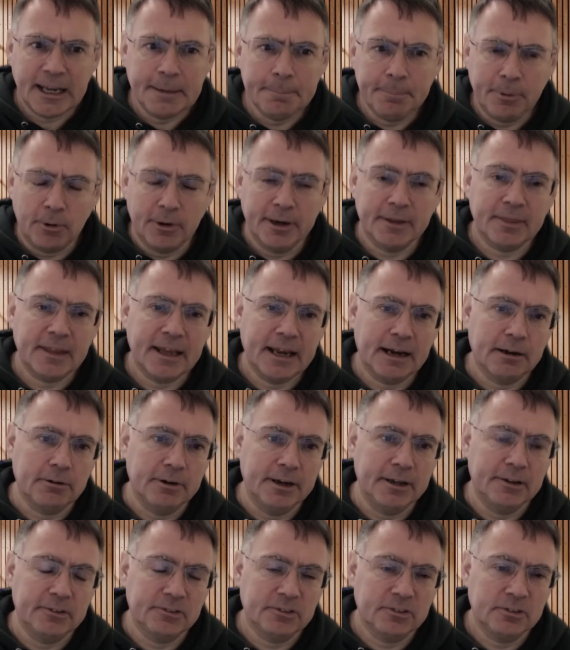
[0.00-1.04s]
point there
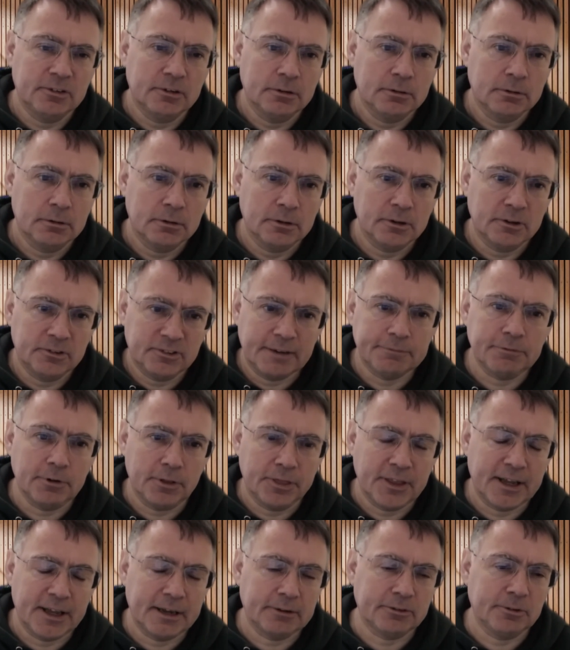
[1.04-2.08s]
is a several
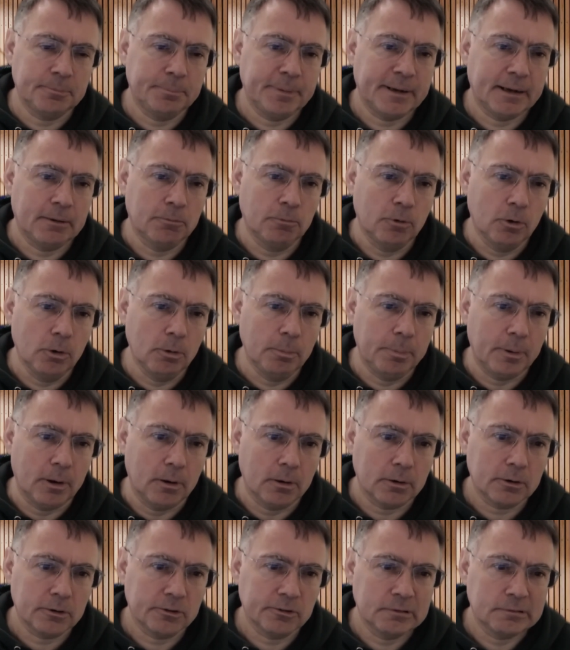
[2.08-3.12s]
£1,000 wall
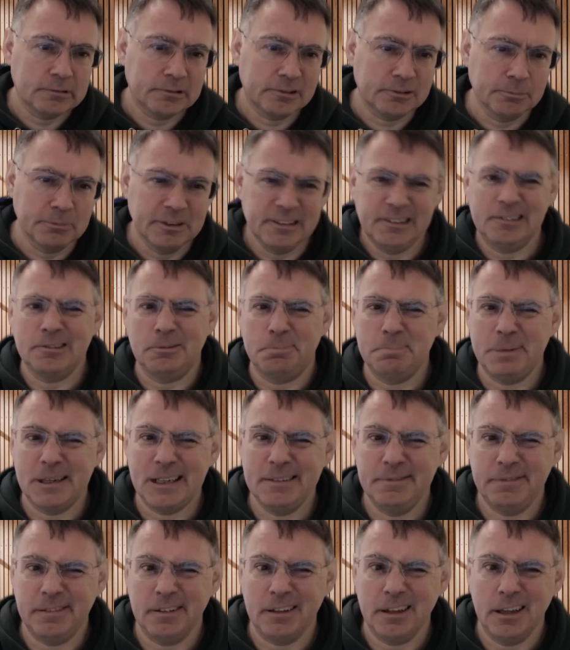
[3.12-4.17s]
box. Somebody's got to pay
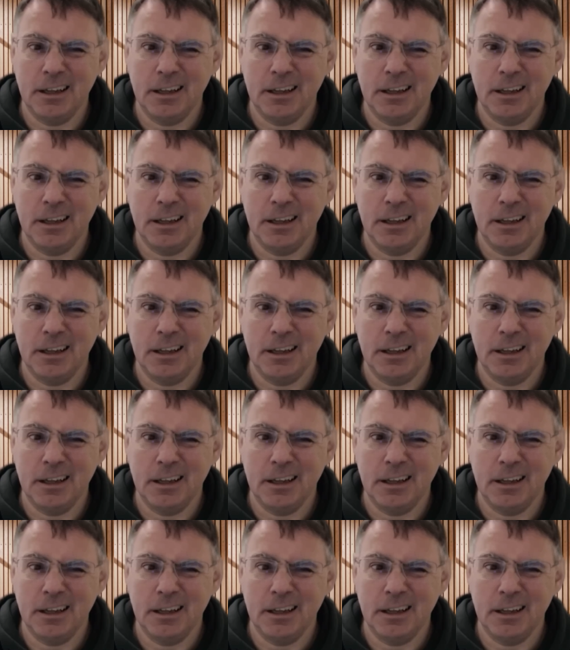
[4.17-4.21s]
for that.